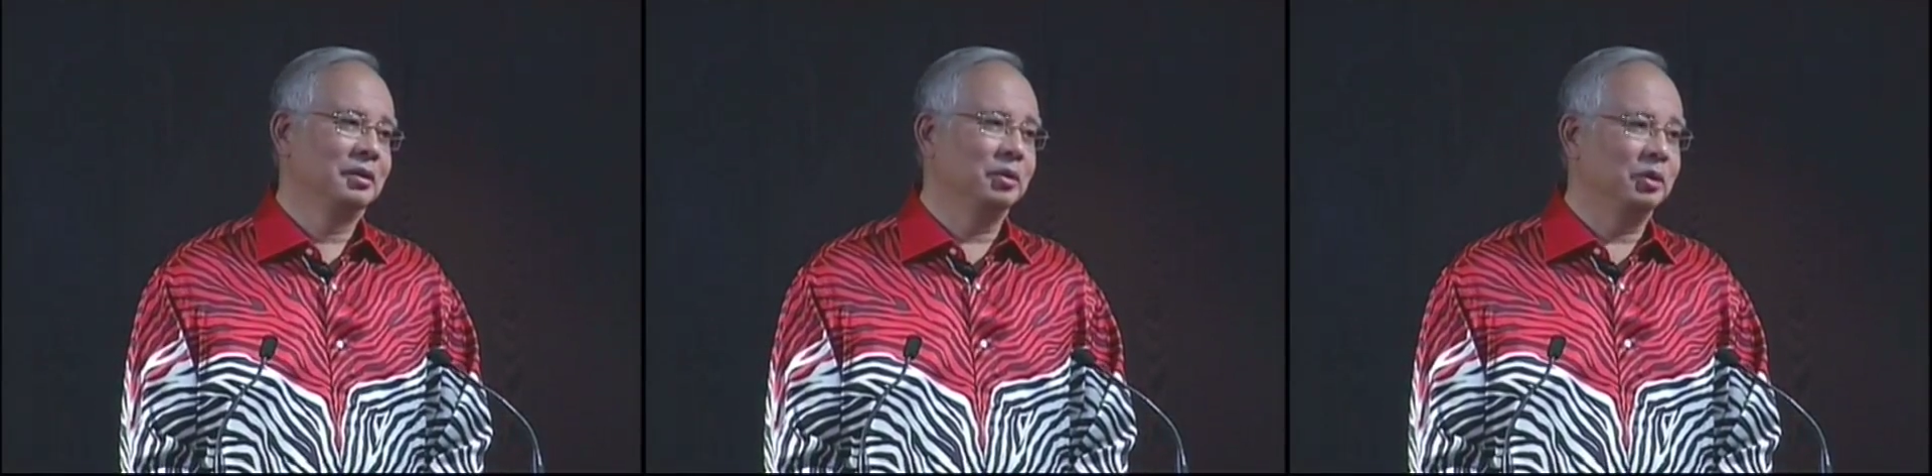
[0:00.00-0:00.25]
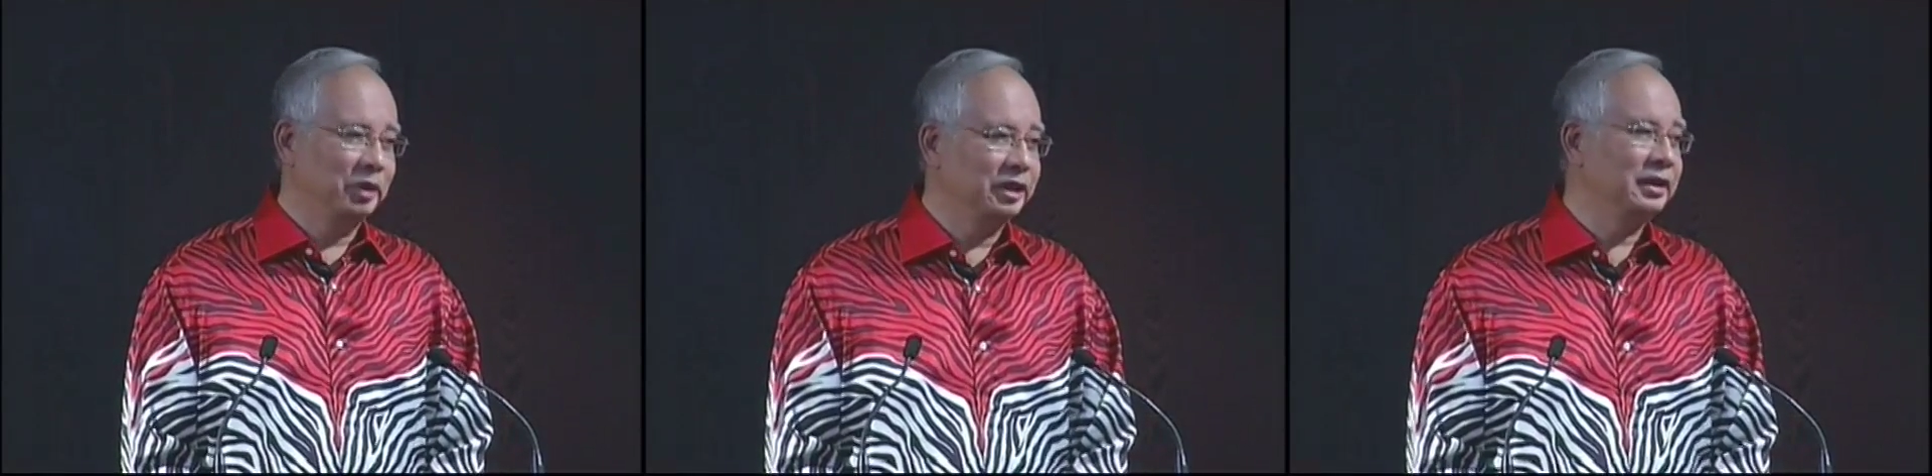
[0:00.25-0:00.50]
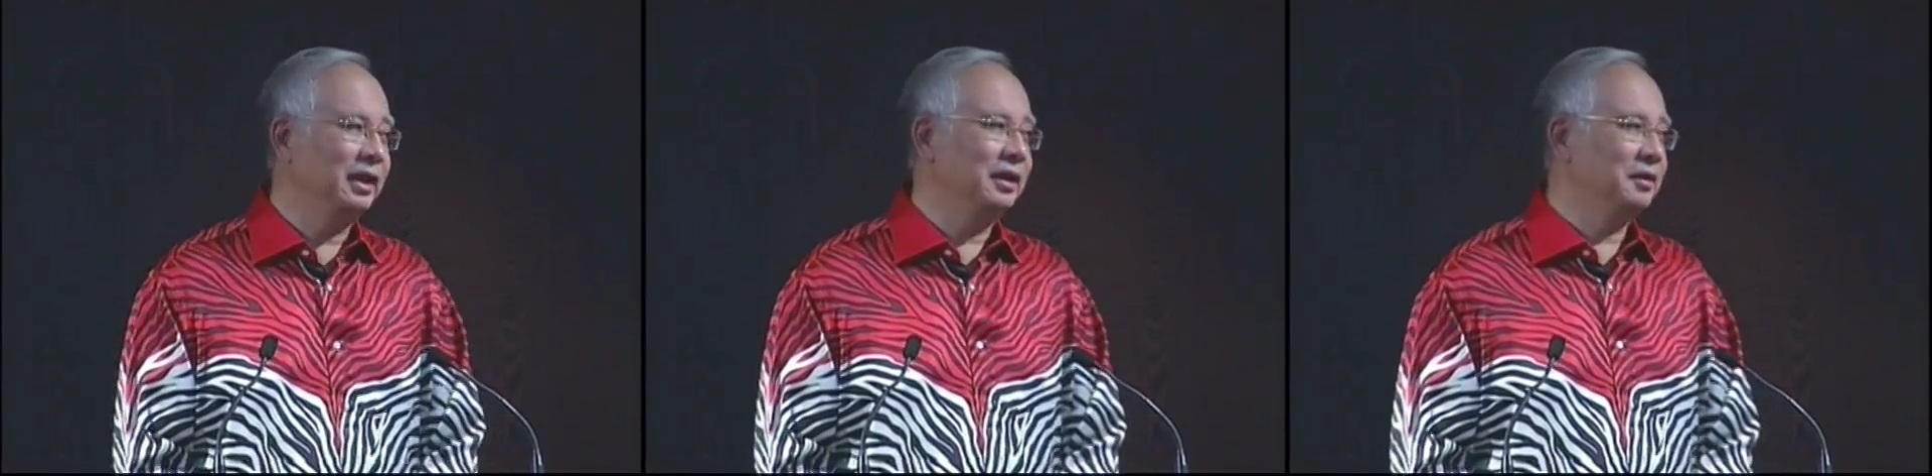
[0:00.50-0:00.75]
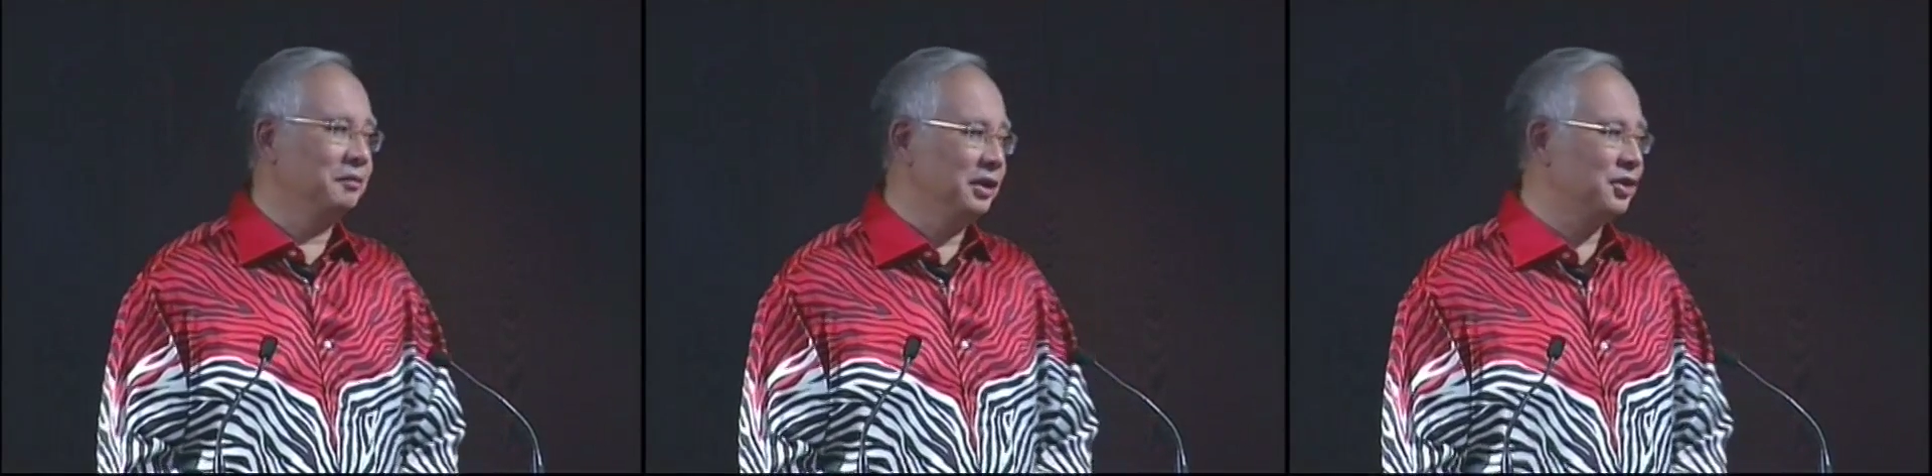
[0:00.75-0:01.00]
Could we
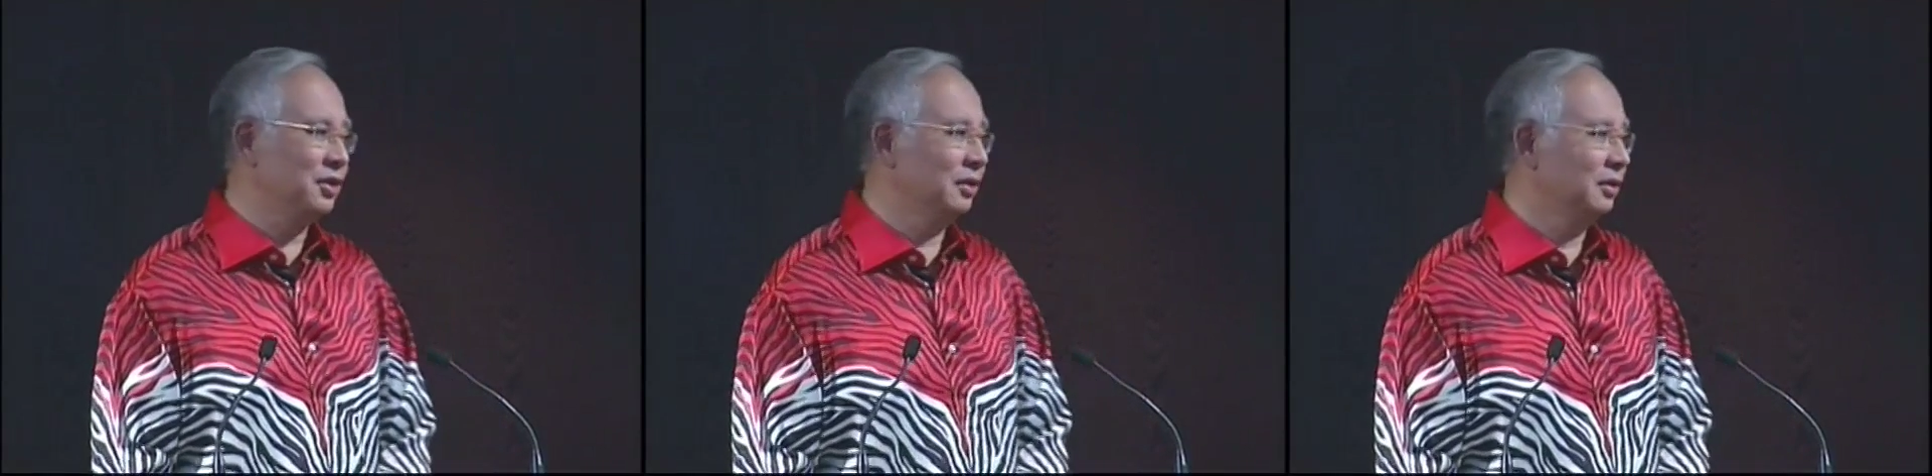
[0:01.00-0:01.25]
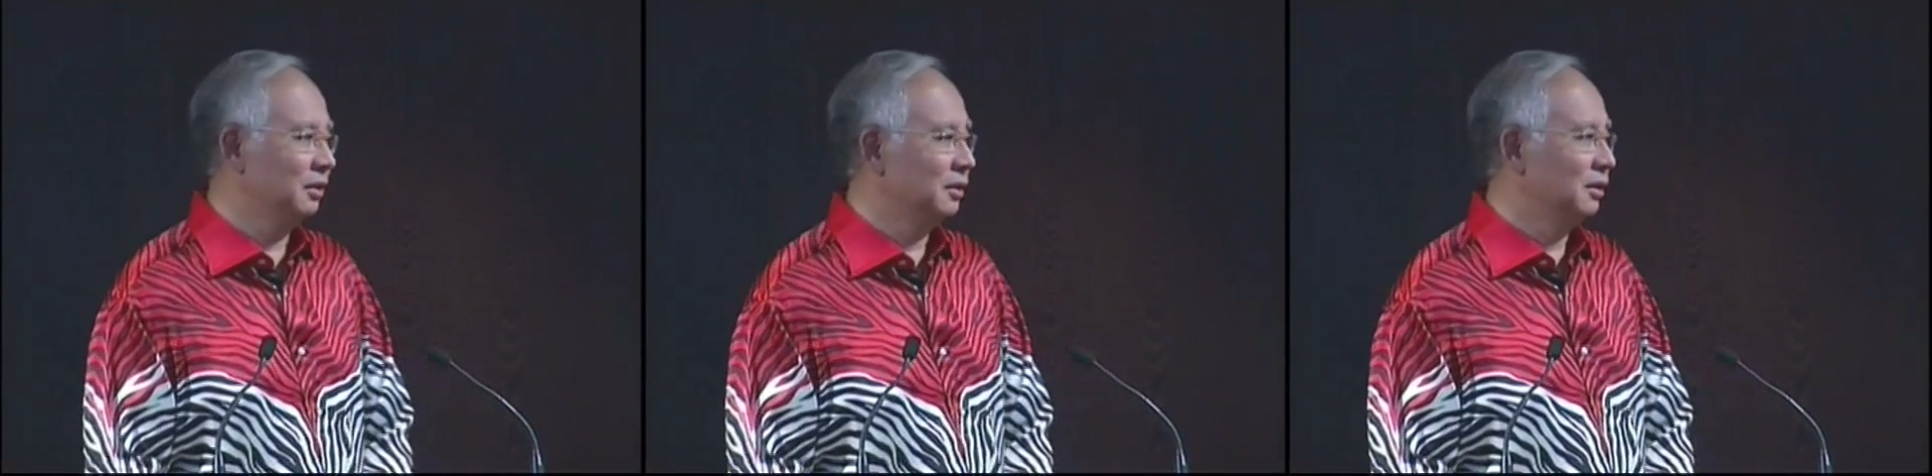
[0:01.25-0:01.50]
take the risk?